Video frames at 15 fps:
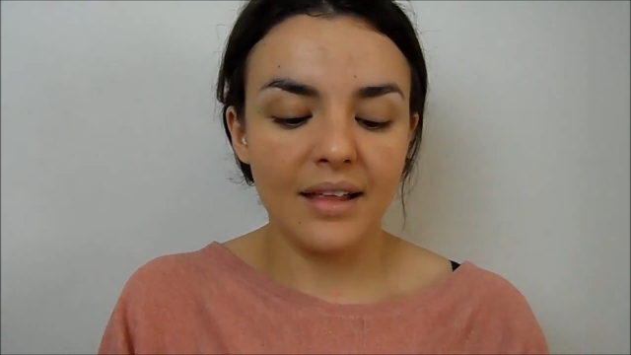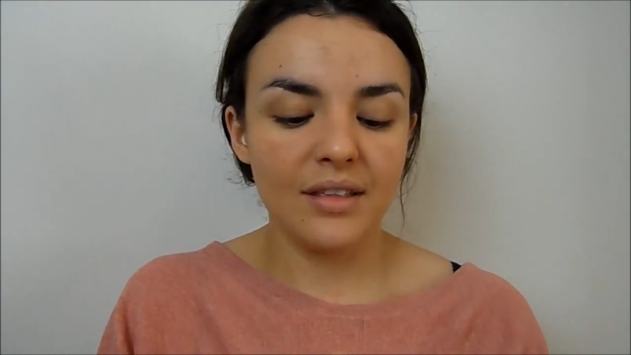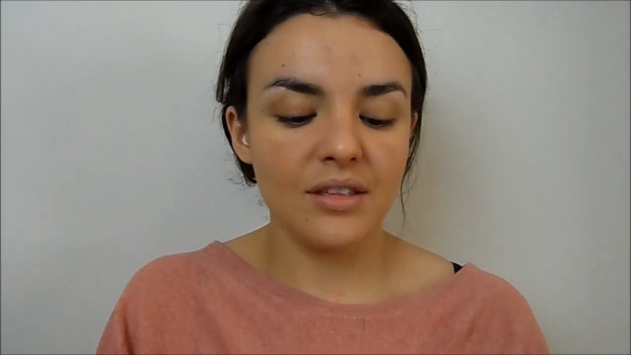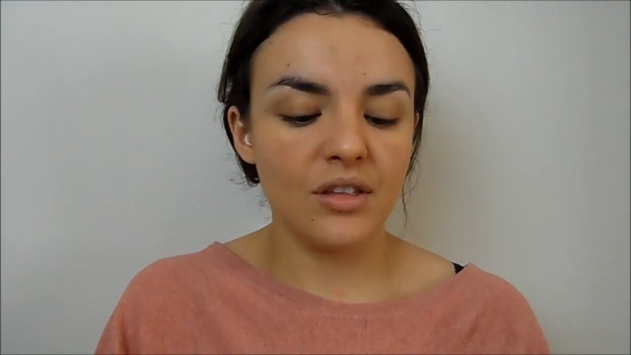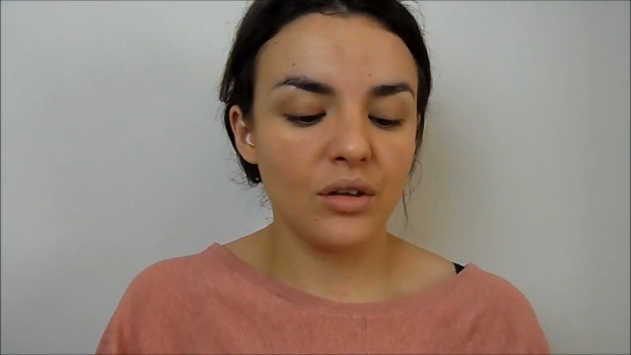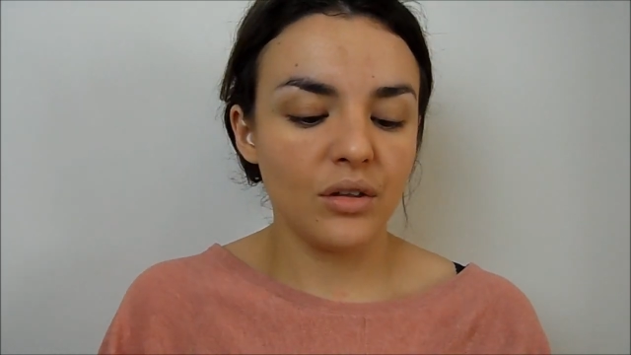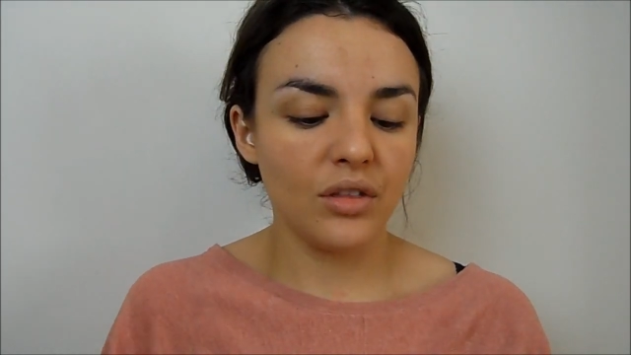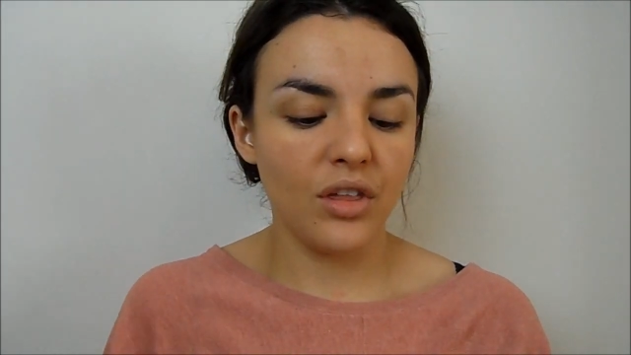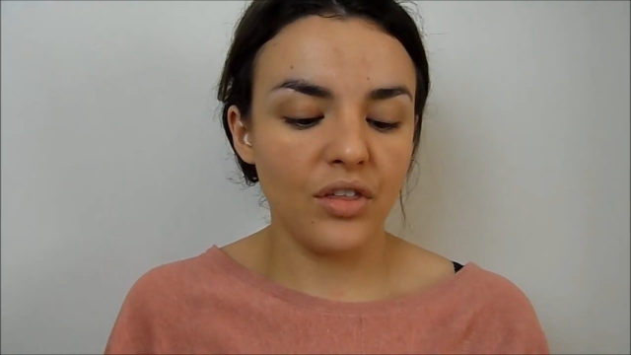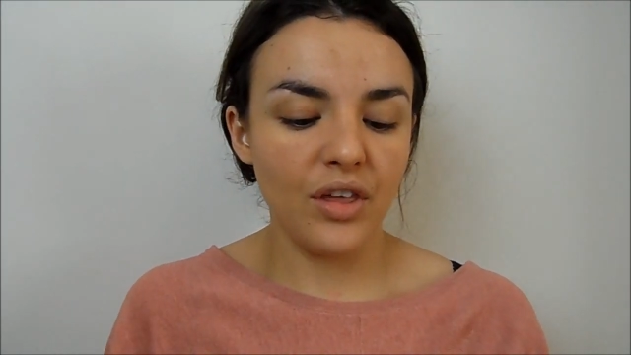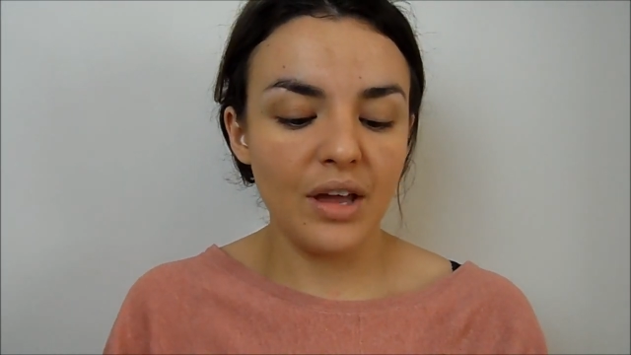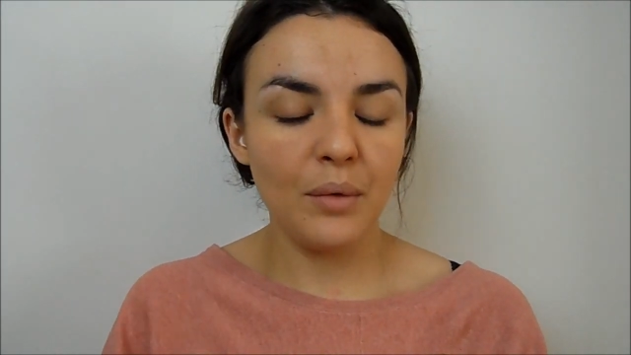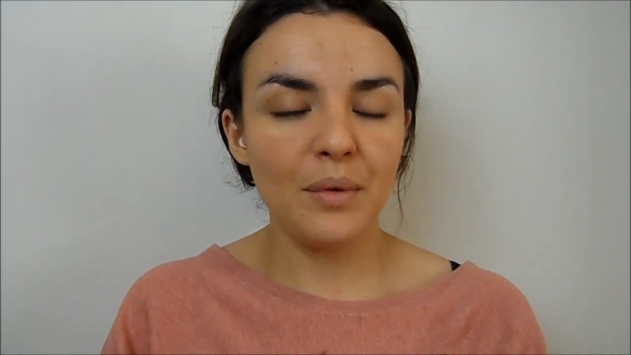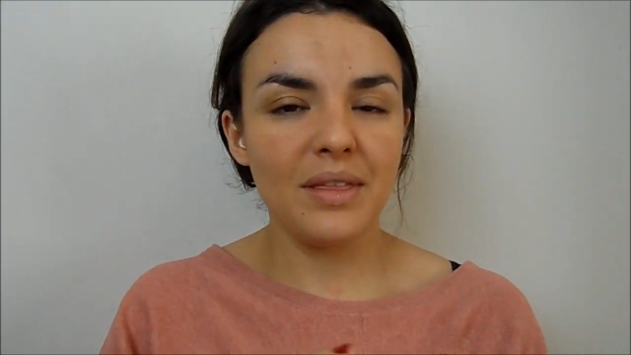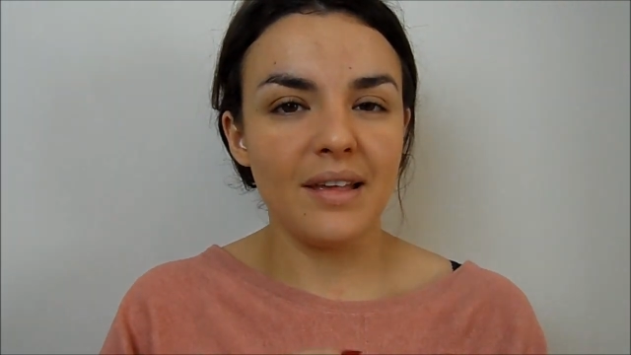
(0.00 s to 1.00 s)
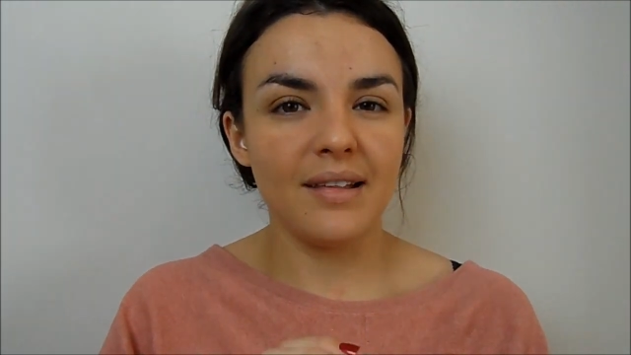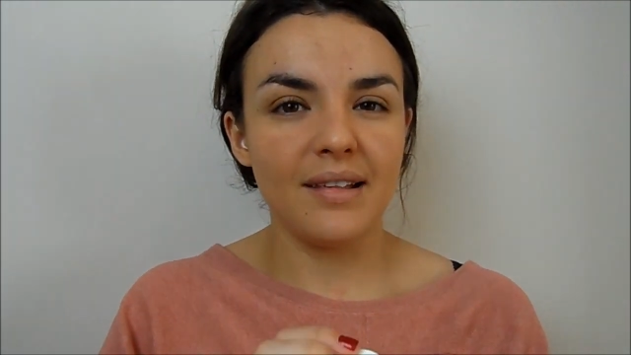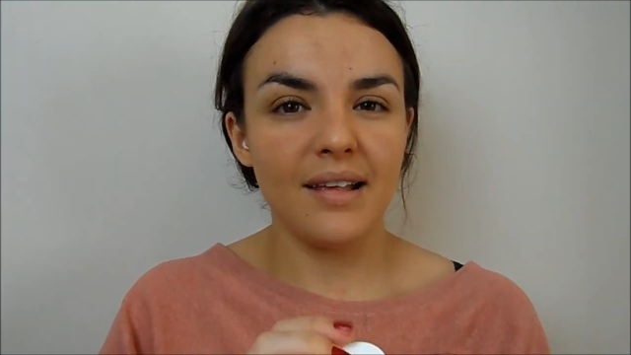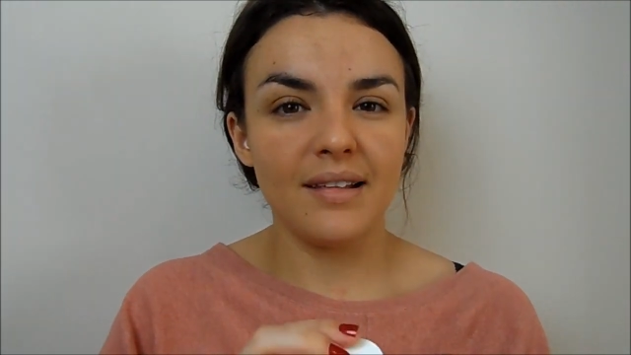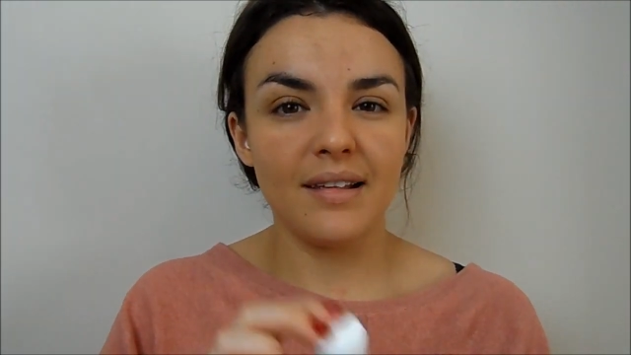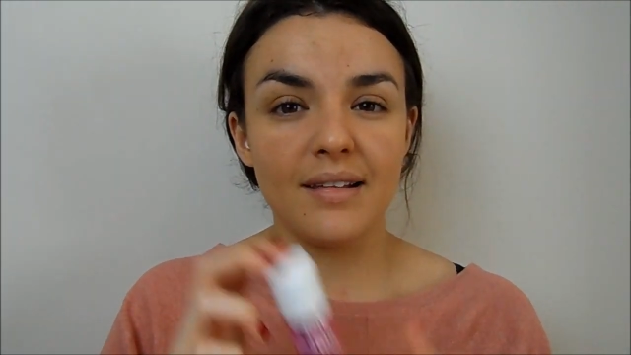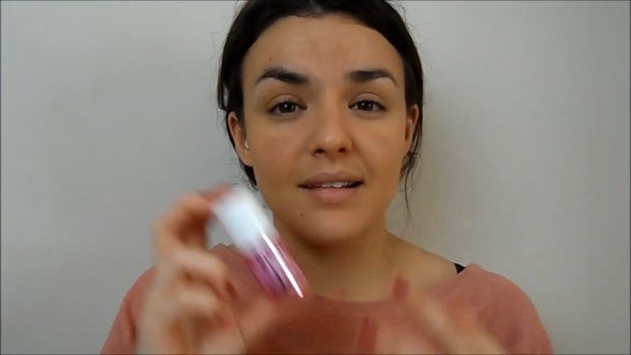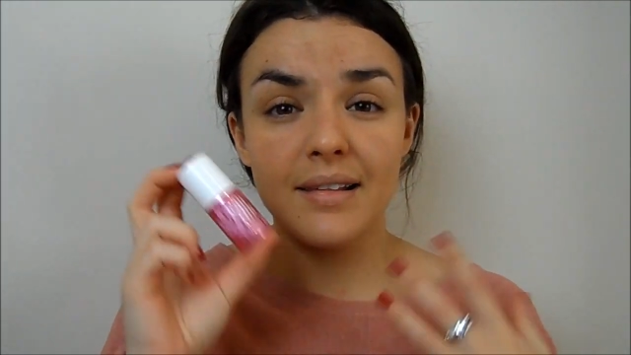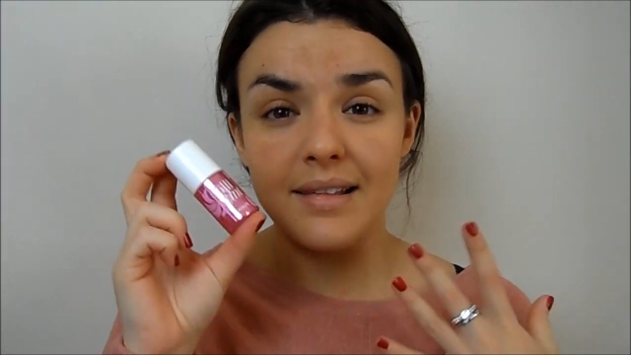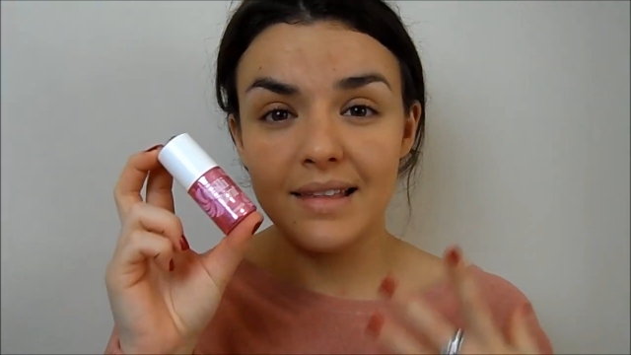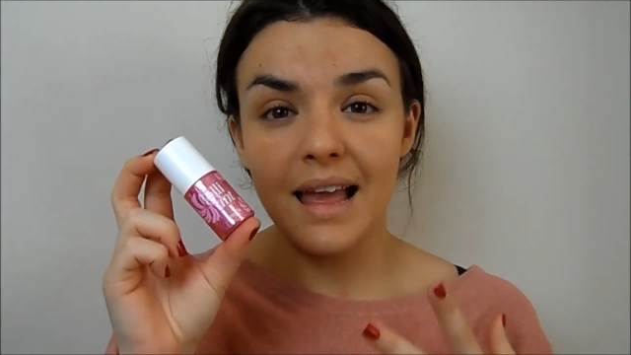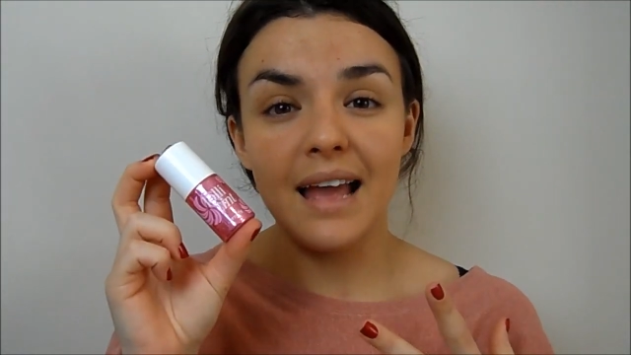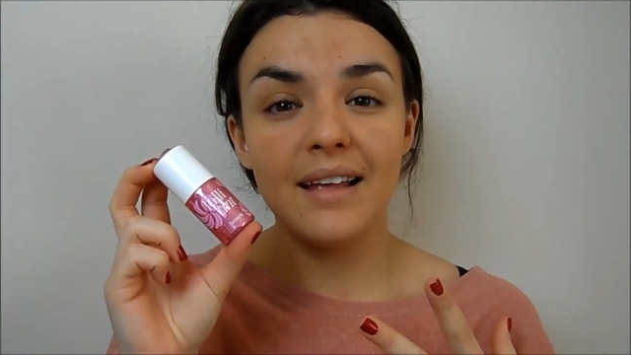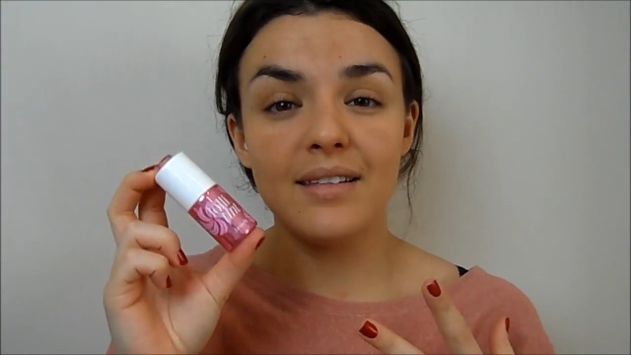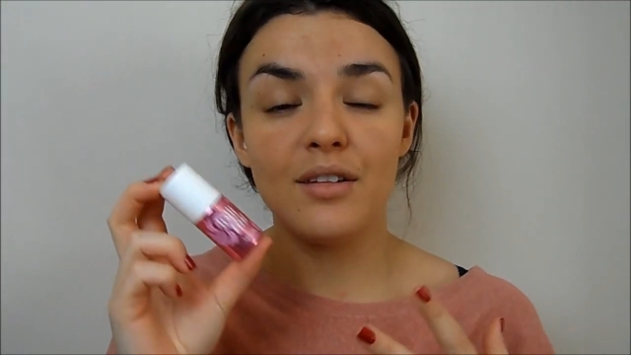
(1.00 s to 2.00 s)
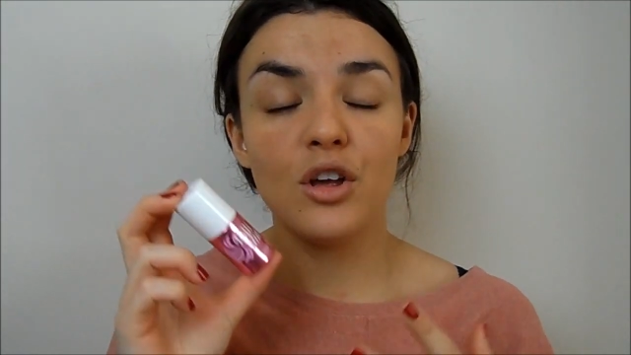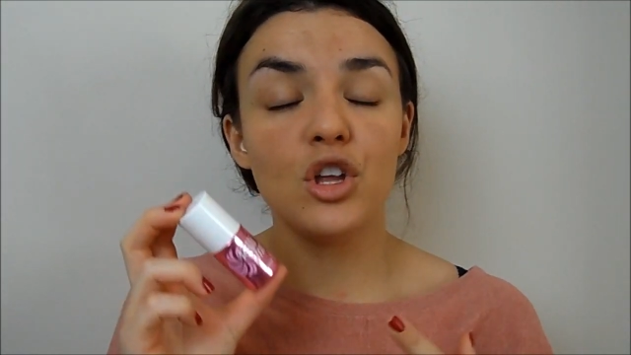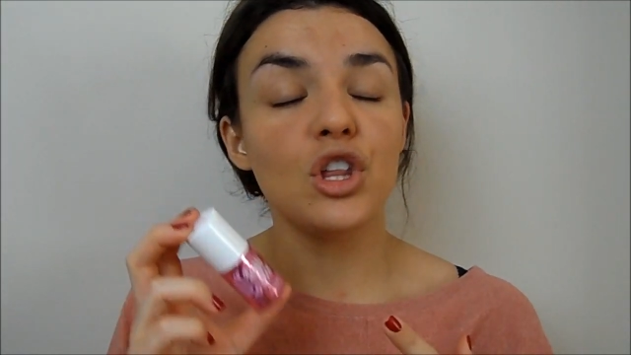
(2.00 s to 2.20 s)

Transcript: and the thing with this is it's sustained,